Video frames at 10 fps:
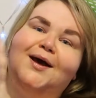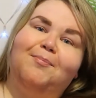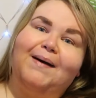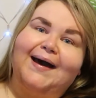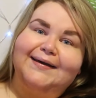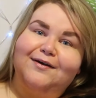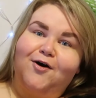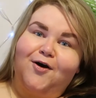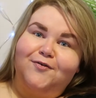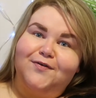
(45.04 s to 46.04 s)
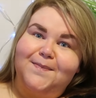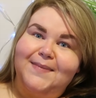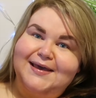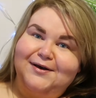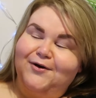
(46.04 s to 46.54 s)
a bag of
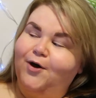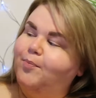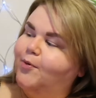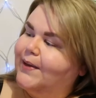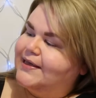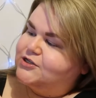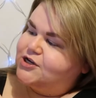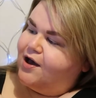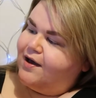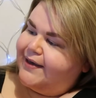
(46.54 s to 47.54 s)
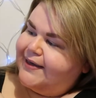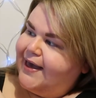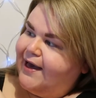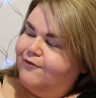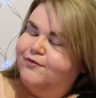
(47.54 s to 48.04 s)
makeup which I
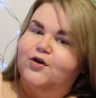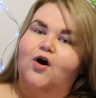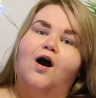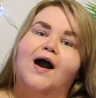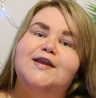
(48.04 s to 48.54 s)
have got.